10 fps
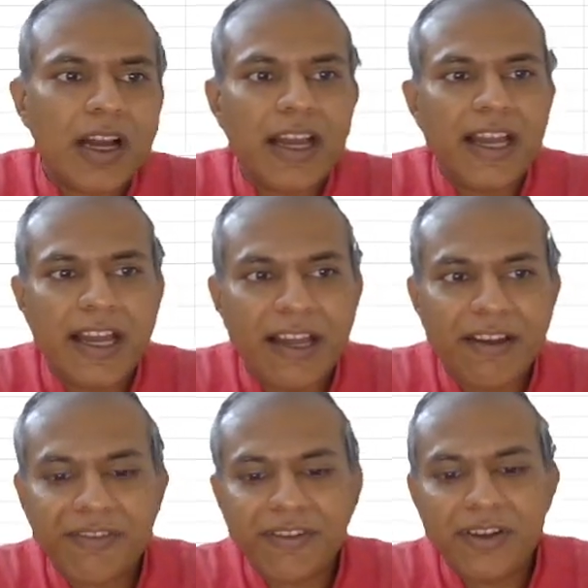I
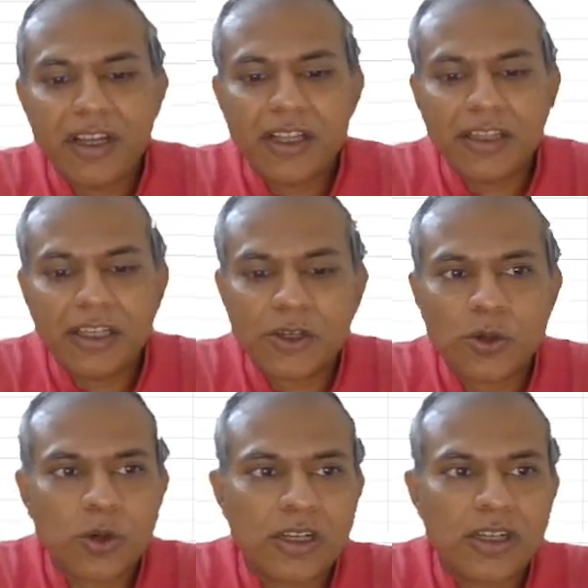have the
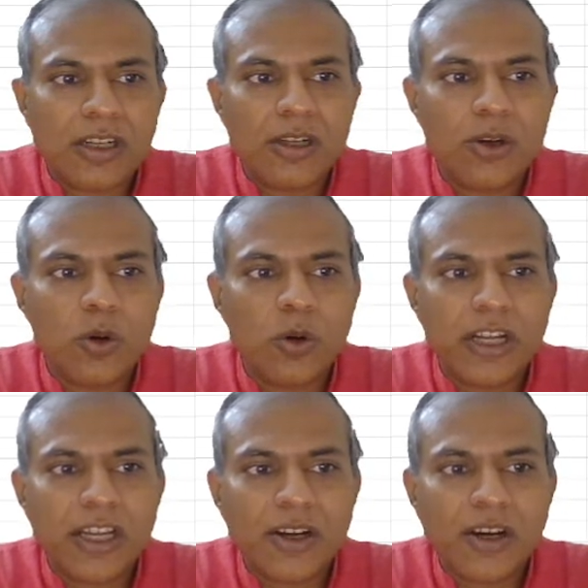total
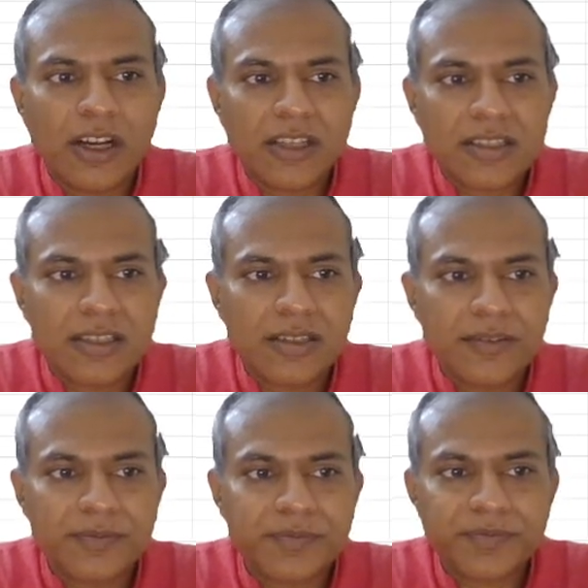holding cost